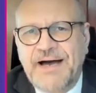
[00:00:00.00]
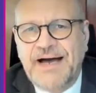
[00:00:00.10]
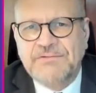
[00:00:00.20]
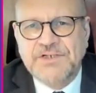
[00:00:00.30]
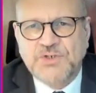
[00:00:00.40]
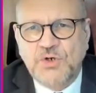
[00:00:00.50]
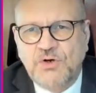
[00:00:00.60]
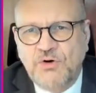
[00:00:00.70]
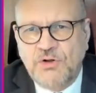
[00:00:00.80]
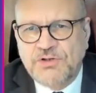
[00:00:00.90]
about the
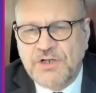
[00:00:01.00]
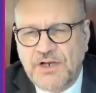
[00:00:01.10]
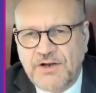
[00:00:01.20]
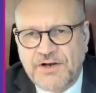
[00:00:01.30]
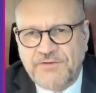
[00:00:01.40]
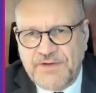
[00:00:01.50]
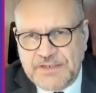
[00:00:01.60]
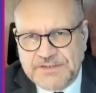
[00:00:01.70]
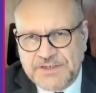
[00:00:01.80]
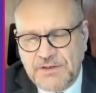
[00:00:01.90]
so called
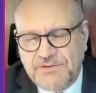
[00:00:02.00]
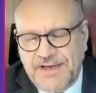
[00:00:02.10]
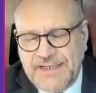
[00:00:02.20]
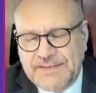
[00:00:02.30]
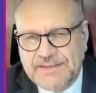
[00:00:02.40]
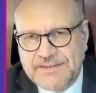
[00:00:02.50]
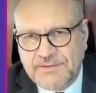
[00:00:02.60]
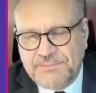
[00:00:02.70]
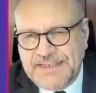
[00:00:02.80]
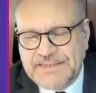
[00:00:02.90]
reversal rate.
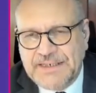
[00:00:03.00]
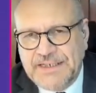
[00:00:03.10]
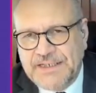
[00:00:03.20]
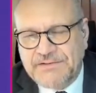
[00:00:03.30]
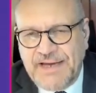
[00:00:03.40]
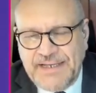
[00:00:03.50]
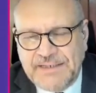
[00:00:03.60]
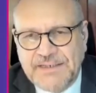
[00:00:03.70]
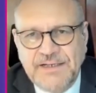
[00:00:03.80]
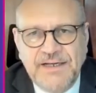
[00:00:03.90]
So basically, the
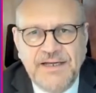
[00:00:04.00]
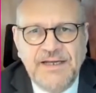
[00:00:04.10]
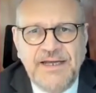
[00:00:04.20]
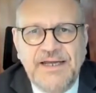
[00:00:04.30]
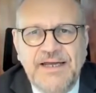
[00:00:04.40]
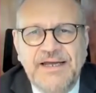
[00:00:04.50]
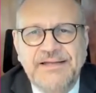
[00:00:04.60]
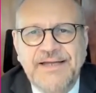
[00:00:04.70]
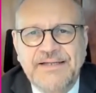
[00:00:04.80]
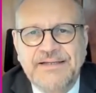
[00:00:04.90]
rate
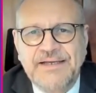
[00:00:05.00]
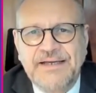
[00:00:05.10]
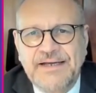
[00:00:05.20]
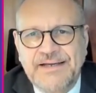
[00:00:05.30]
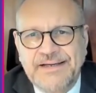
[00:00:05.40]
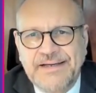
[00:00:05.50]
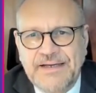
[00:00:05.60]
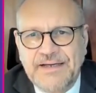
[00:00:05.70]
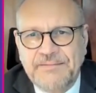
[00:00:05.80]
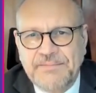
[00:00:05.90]
uh, that, uh,
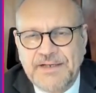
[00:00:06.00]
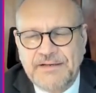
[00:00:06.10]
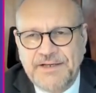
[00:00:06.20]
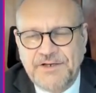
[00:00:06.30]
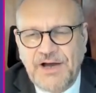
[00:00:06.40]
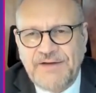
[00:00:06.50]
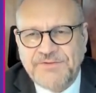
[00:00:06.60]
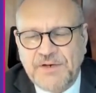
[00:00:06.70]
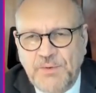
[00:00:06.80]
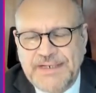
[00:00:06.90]
uh, uh you know,
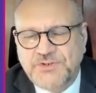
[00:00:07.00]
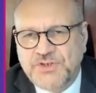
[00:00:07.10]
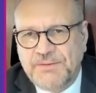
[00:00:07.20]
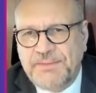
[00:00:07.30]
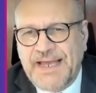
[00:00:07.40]
after which it